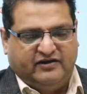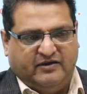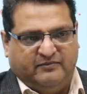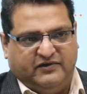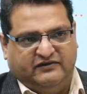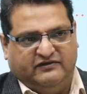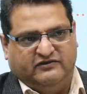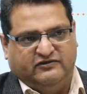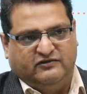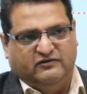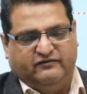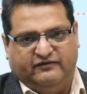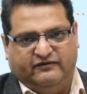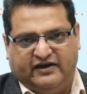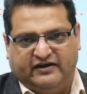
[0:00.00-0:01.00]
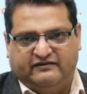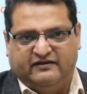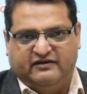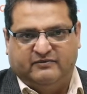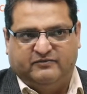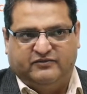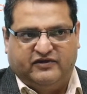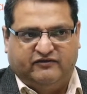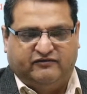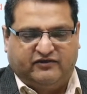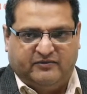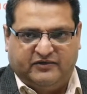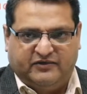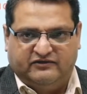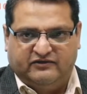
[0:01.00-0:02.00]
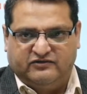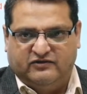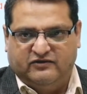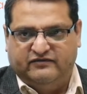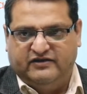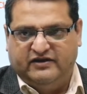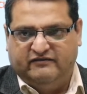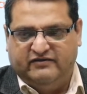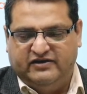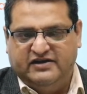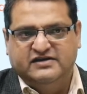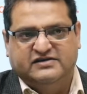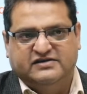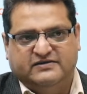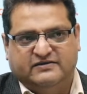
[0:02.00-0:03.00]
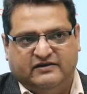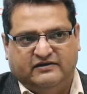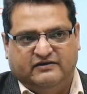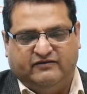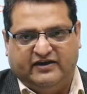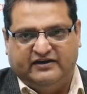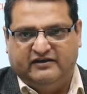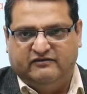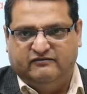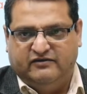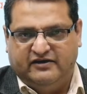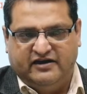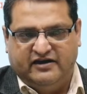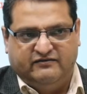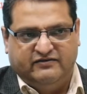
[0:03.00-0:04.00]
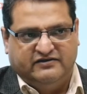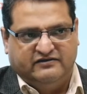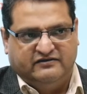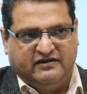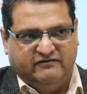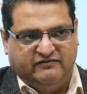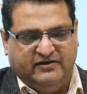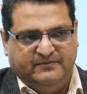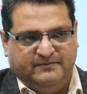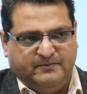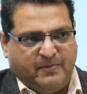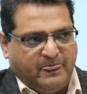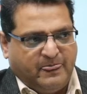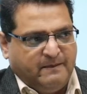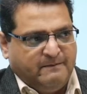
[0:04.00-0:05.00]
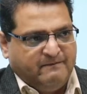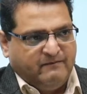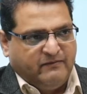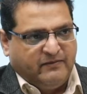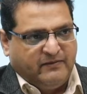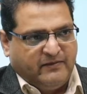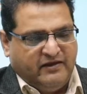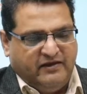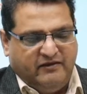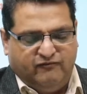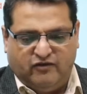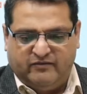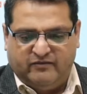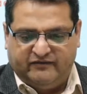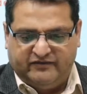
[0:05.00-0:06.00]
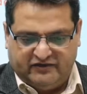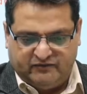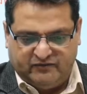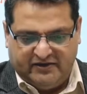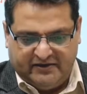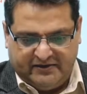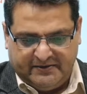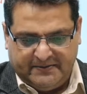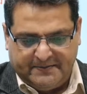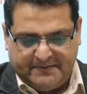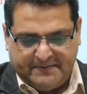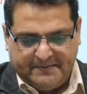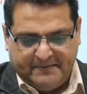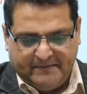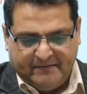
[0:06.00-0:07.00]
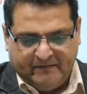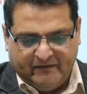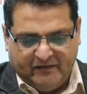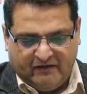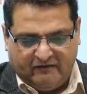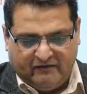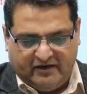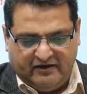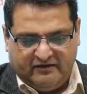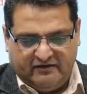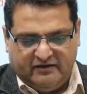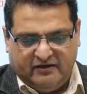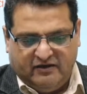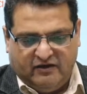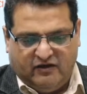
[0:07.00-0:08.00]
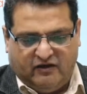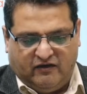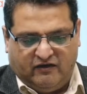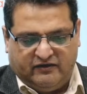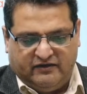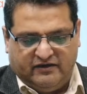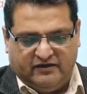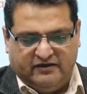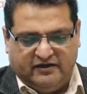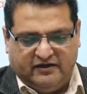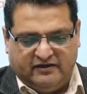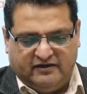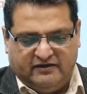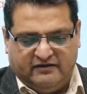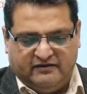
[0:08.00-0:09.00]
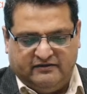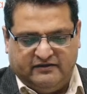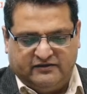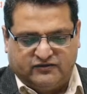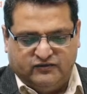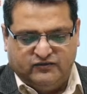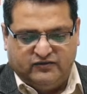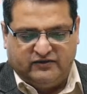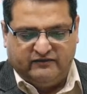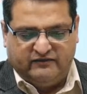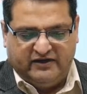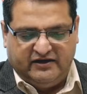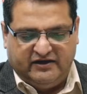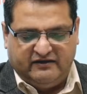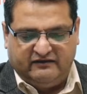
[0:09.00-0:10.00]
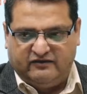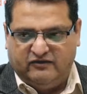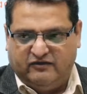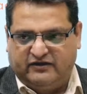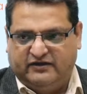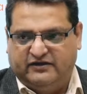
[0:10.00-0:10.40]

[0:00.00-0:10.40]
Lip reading: appreciation of facts and after appreciation of the evidence, the final verdict which is given in the form of judgment, fine, or the suit when it is not